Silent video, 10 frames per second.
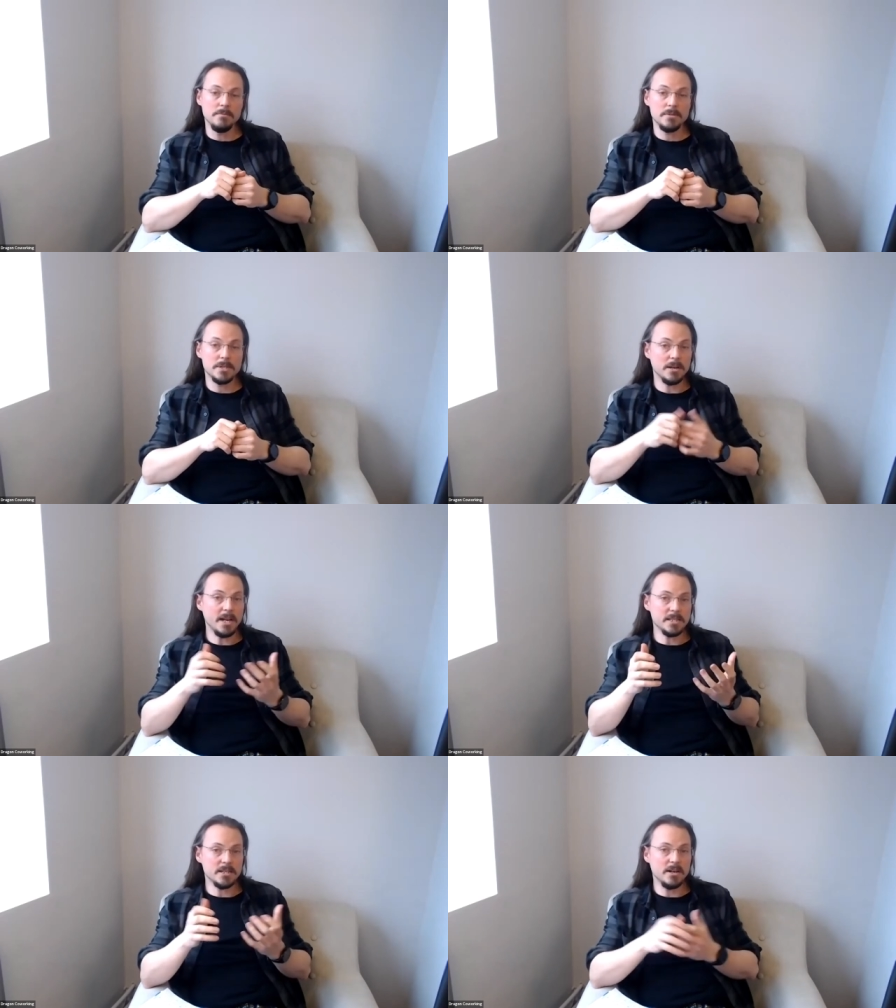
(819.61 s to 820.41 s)
So
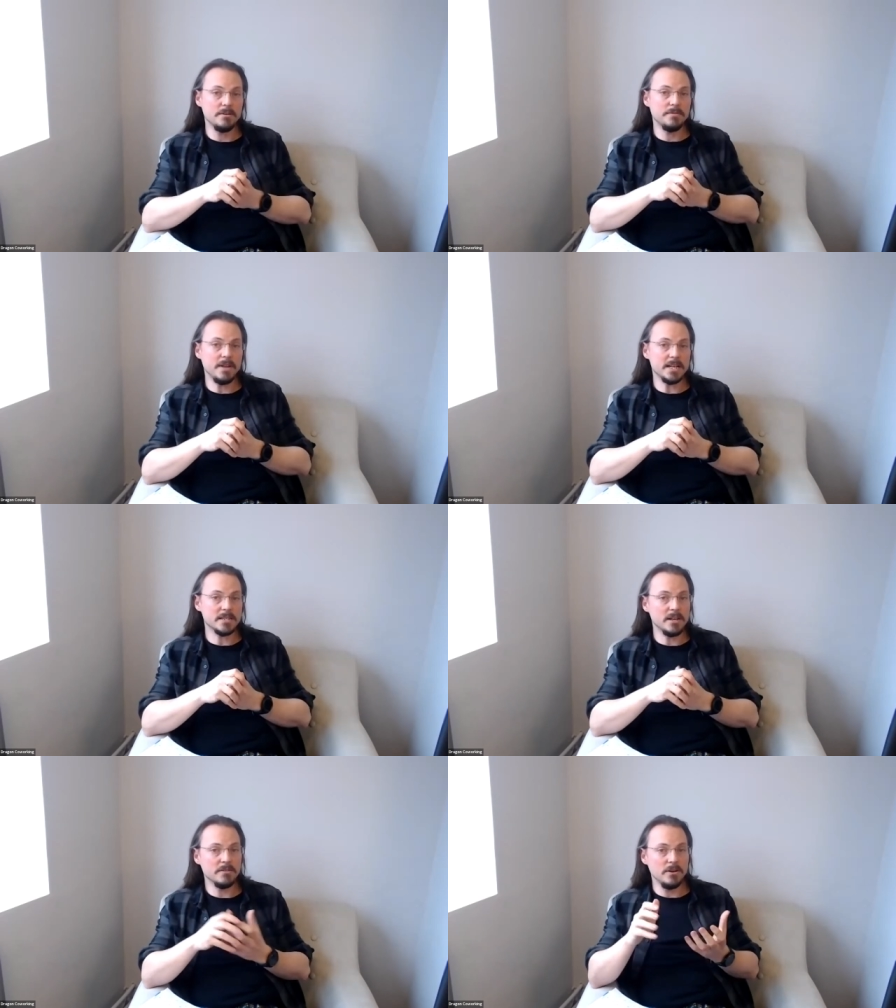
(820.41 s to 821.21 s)
that's kind of
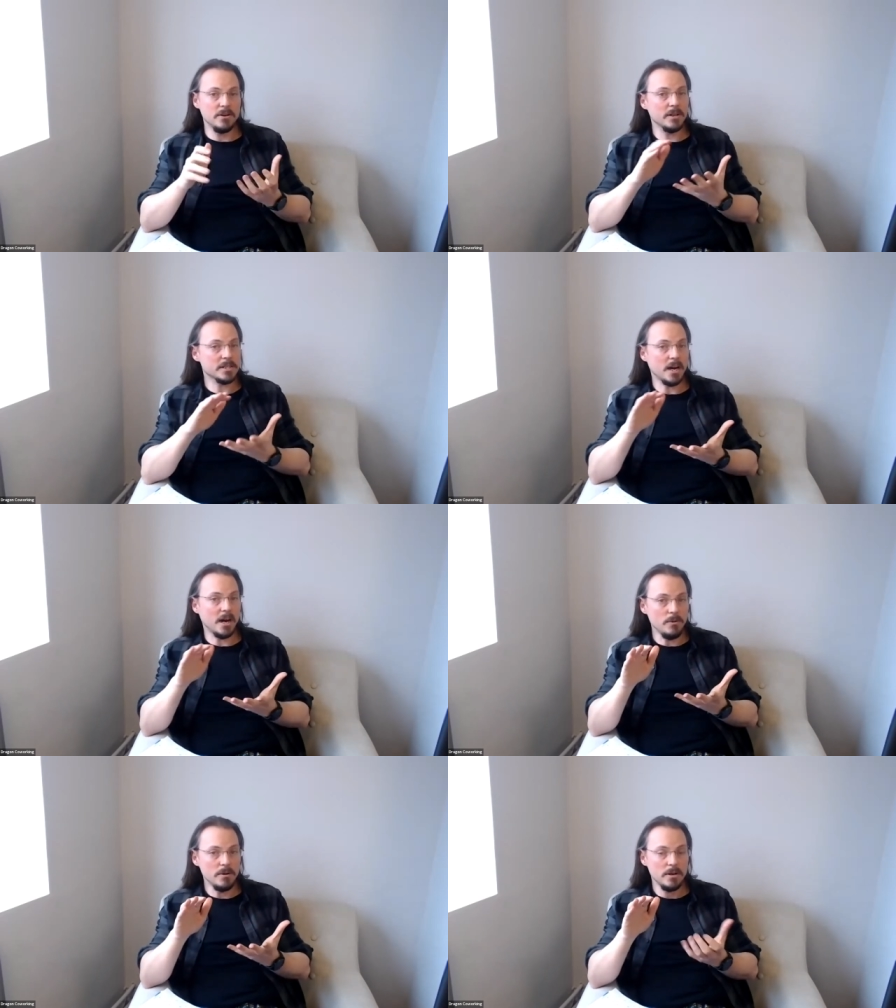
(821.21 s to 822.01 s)
Google as a
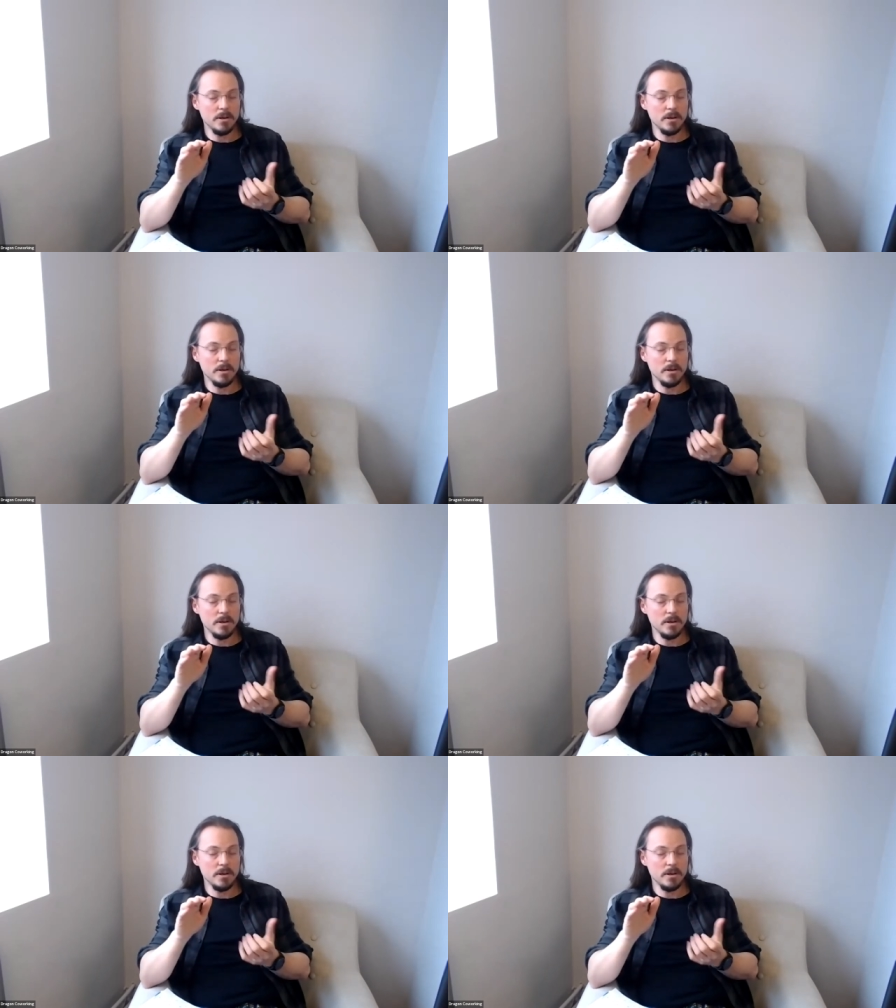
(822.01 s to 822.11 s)
whole.